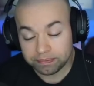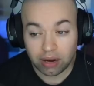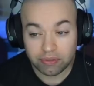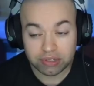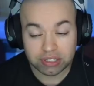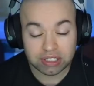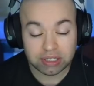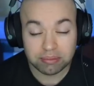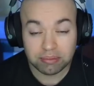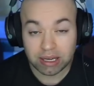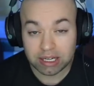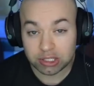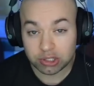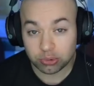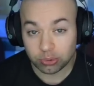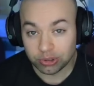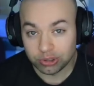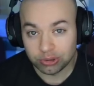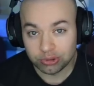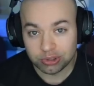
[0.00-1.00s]
Obviously, Mace
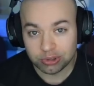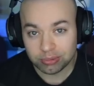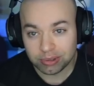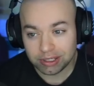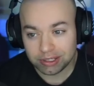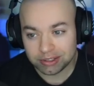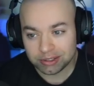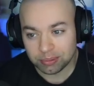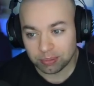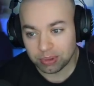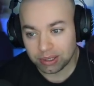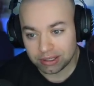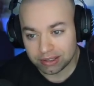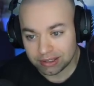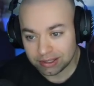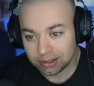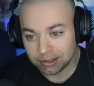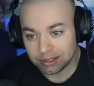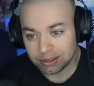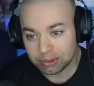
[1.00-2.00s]
Windu to me is a big
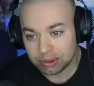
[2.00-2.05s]
deal.